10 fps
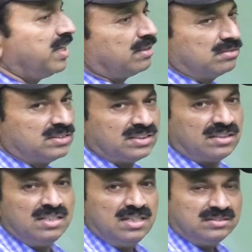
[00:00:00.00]
we have to
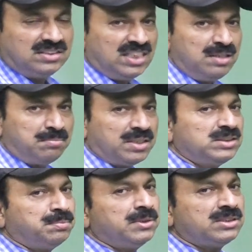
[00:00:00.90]
see. Jain
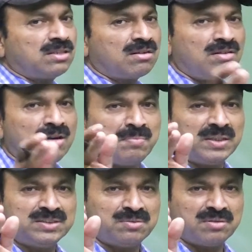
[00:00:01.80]
principles are called
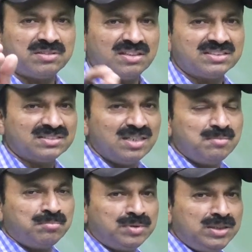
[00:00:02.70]
Panchavratas.
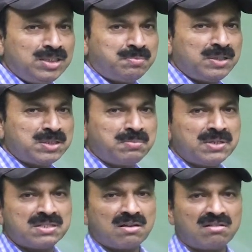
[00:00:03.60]
Buddhist
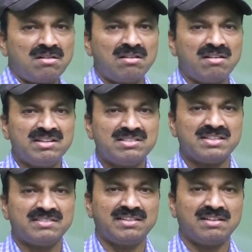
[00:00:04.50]
principles are called Arya
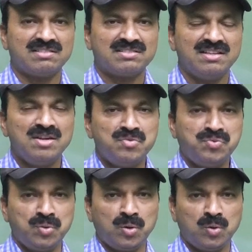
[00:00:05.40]
Satyas.
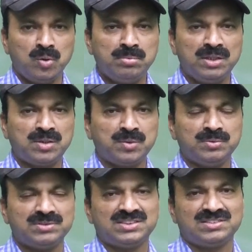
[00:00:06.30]
Four noble
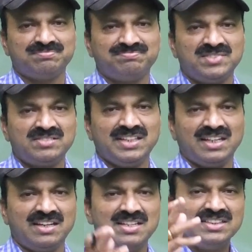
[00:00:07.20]
truths.
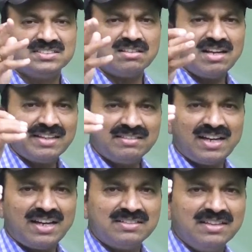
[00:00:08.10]
Okay. So like
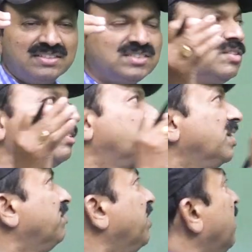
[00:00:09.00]
that. So here we